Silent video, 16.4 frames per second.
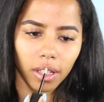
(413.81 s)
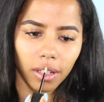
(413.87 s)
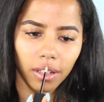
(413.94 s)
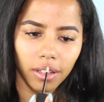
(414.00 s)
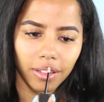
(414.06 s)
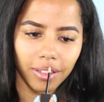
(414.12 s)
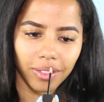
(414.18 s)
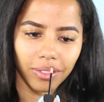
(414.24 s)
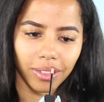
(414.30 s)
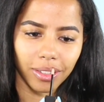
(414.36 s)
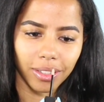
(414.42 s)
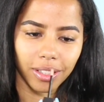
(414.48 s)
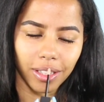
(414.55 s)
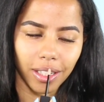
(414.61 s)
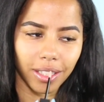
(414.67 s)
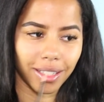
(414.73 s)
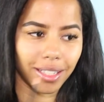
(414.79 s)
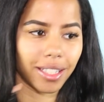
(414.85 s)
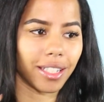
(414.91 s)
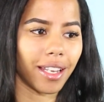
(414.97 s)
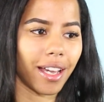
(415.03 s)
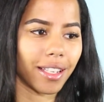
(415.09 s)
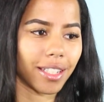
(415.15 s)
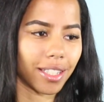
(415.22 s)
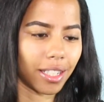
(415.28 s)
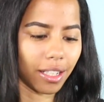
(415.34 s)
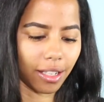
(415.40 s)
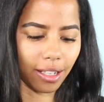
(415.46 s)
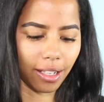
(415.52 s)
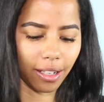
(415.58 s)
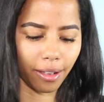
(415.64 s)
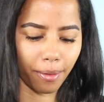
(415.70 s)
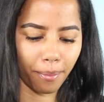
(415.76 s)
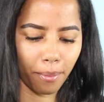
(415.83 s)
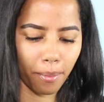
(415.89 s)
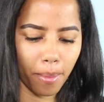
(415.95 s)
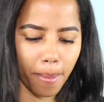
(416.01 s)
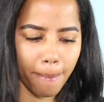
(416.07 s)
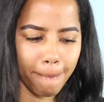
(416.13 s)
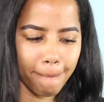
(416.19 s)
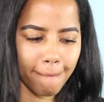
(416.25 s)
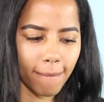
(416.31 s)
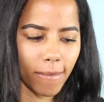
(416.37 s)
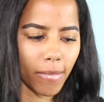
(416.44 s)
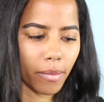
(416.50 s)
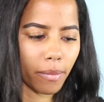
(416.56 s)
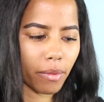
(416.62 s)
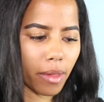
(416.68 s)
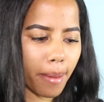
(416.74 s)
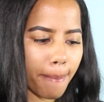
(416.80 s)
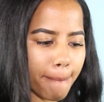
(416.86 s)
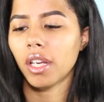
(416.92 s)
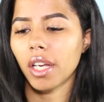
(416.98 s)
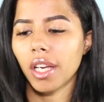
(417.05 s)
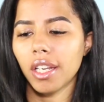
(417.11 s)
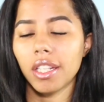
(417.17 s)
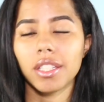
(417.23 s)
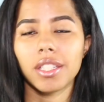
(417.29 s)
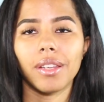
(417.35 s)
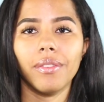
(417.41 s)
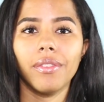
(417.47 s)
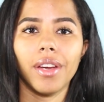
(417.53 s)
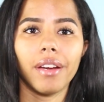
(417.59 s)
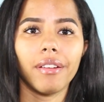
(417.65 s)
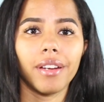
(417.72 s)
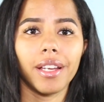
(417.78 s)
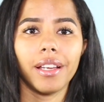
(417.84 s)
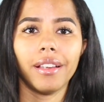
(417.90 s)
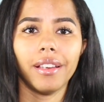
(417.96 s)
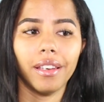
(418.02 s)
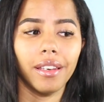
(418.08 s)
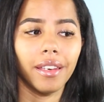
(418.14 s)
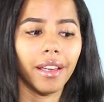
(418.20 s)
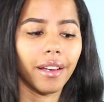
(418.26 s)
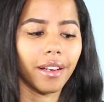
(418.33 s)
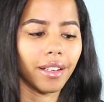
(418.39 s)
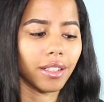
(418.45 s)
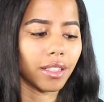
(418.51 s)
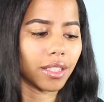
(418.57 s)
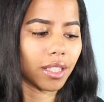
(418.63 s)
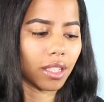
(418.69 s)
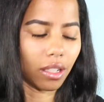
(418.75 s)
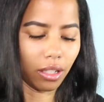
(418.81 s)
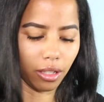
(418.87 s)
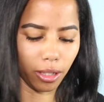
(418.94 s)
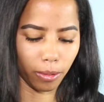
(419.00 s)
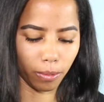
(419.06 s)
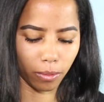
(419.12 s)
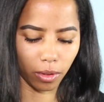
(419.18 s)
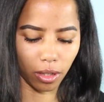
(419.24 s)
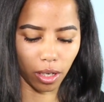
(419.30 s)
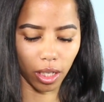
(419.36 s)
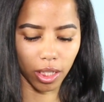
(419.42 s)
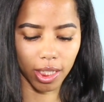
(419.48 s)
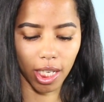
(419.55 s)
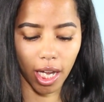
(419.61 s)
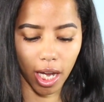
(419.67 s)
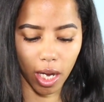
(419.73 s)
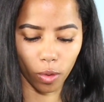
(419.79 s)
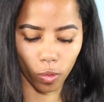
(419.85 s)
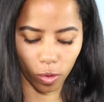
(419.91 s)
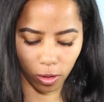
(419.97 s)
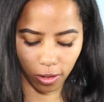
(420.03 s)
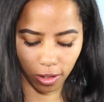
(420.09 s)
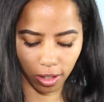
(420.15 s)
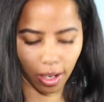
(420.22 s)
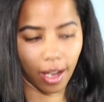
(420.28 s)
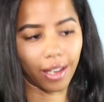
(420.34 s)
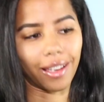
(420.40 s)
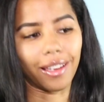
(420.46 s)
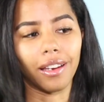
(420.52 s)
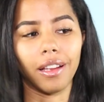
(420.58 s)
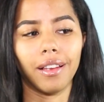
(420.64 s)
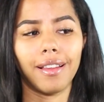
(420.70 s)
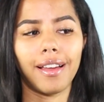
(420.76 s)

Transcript: Oh, this feels nice. It's not sticky. And it's a very nice lip gloss. I really like it a